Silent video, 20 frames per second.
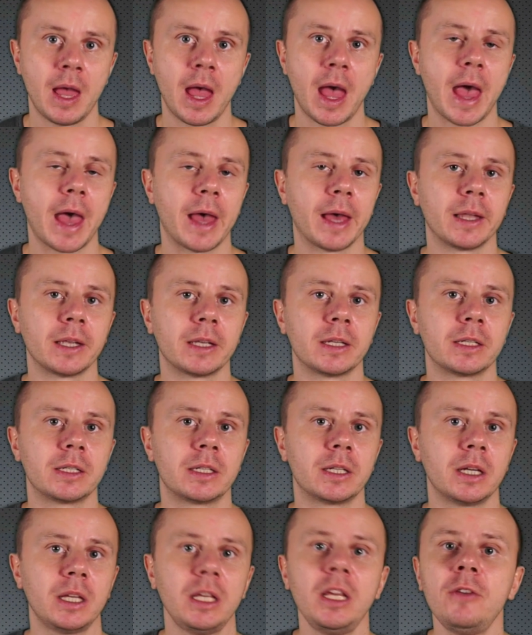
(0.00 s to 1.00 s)
And
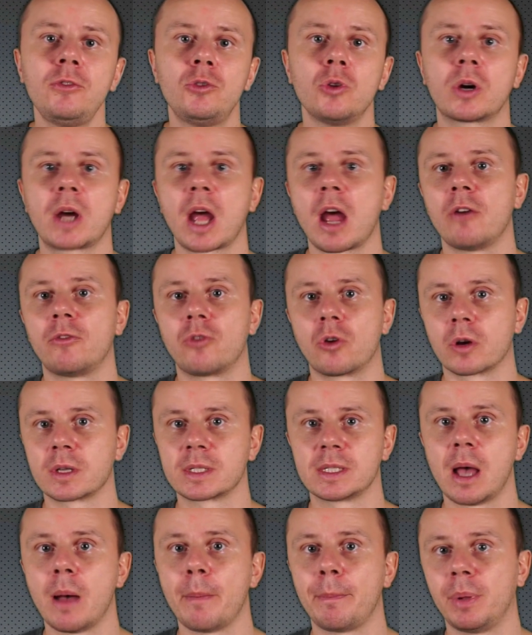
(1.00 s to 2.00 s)
if you have, for
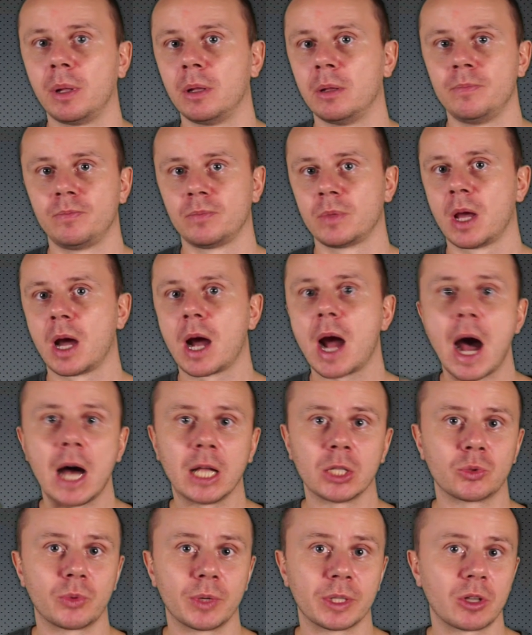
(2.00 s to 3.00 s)
example,
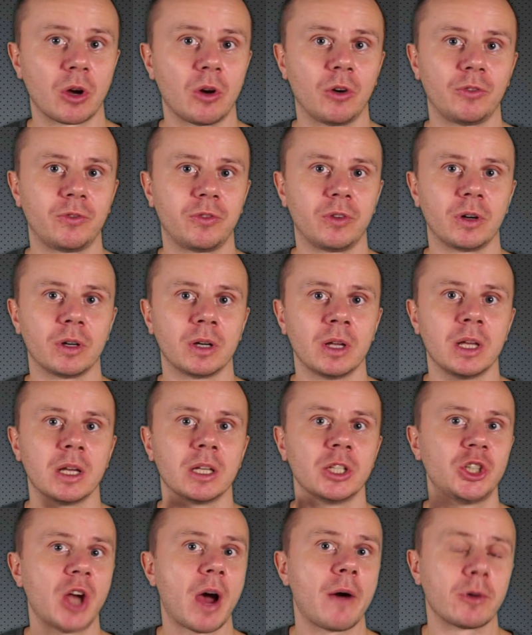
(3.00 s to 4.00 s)
100 of
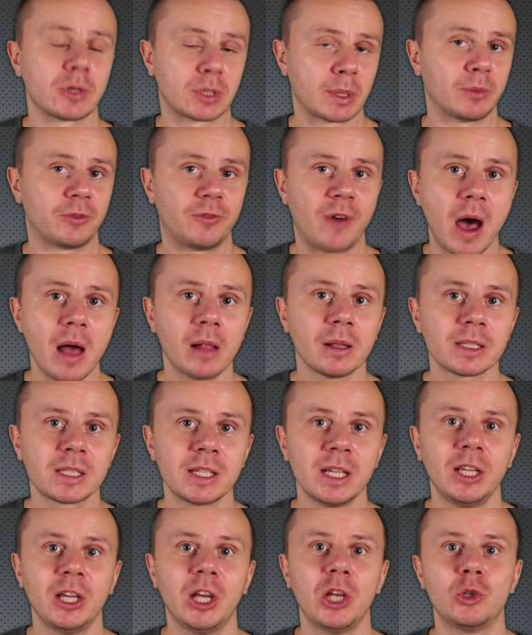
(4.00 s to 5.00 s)
JavaScript files,
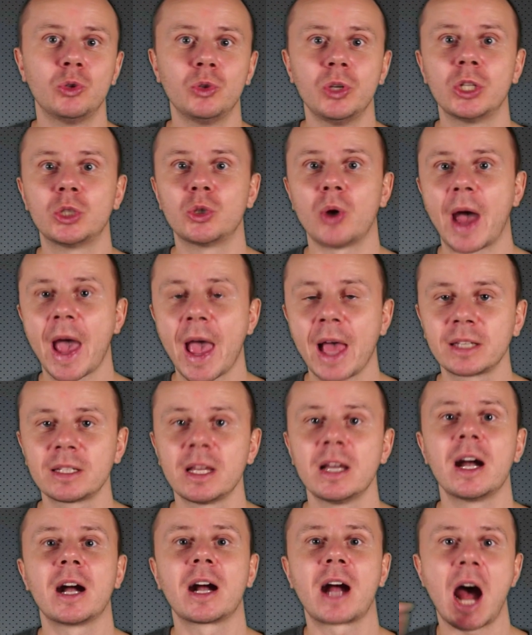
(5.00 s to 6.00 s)
you need to add
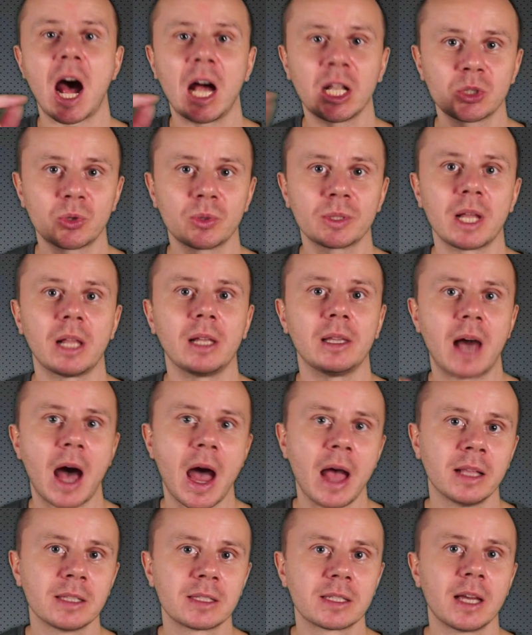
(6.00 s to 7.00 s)
100
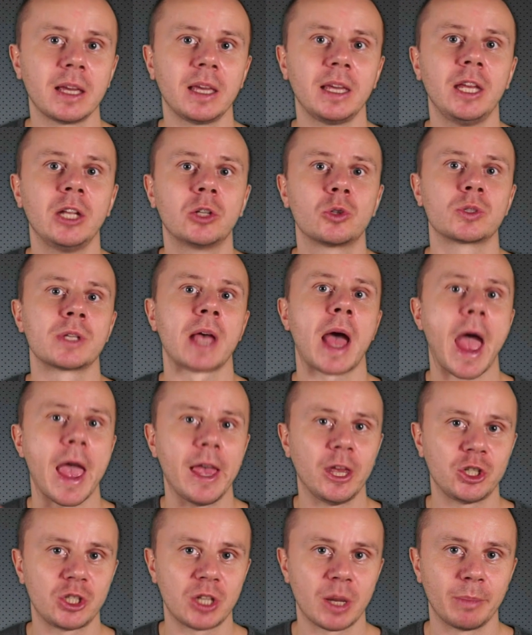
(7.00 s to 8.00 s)
lines into the
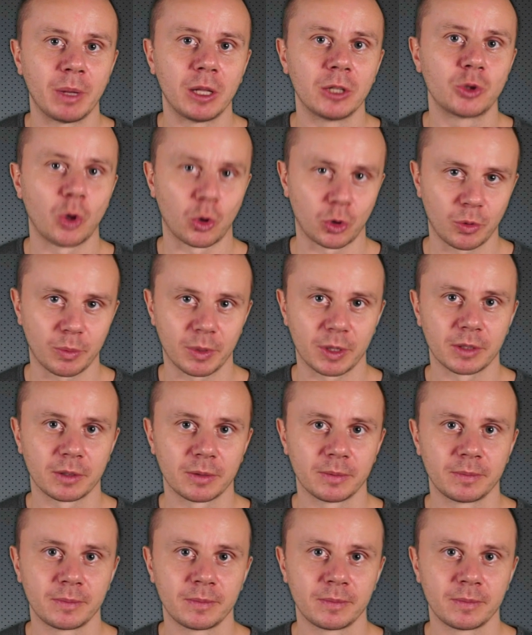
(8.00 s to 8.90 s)
HTML document.